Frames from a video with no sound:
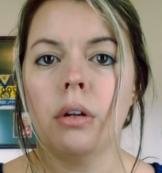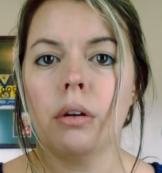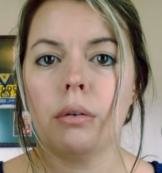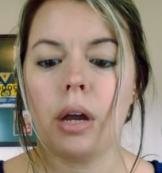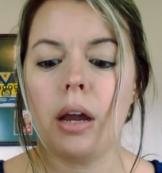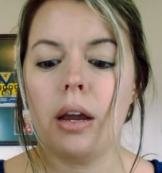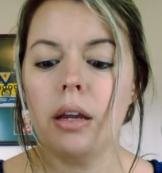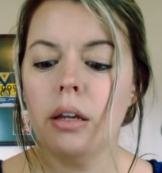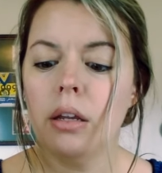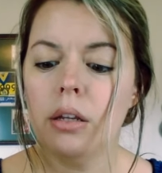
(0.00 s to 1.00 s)
Okay?
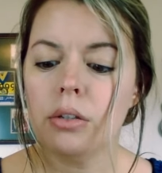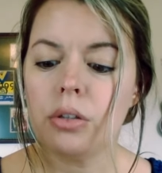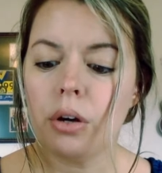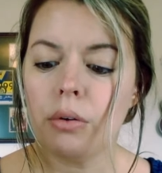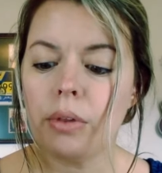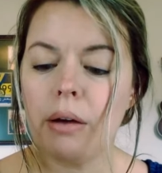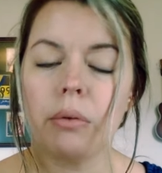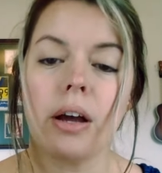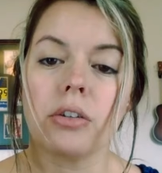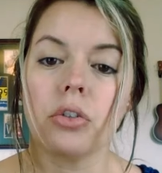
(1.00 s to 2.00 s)
So that will
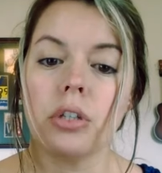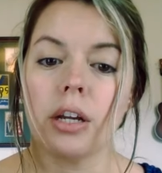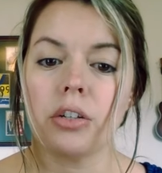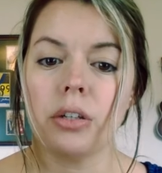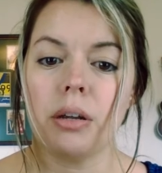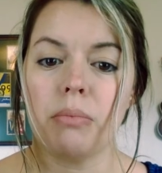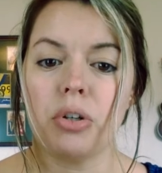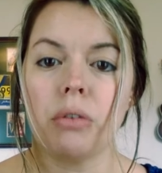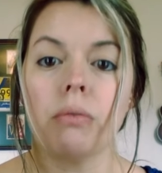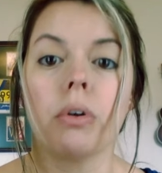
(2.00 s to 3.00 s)
actually check the temperature
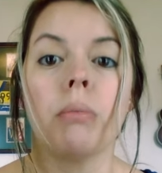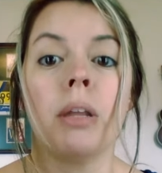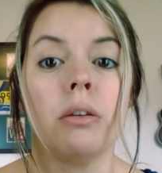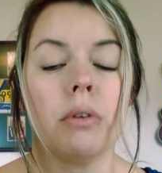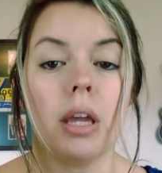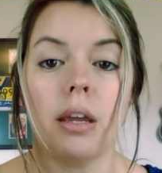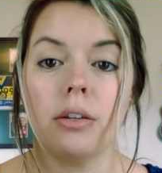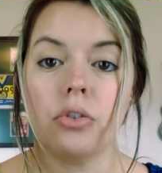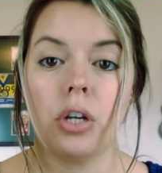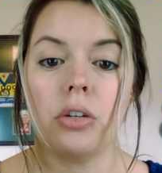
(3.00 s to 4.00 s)
of the room, and you can
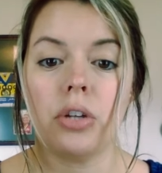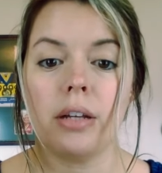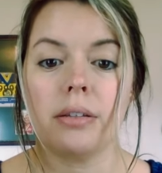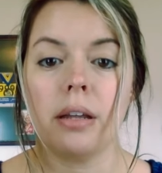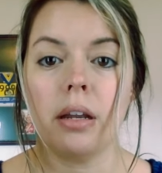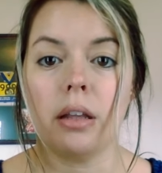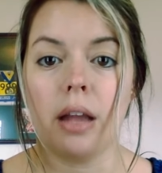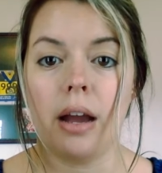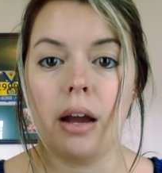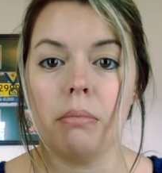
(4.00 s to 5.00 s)
change that setting in the
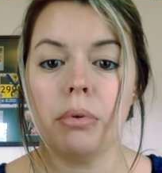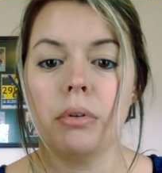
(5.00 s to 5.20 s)
app.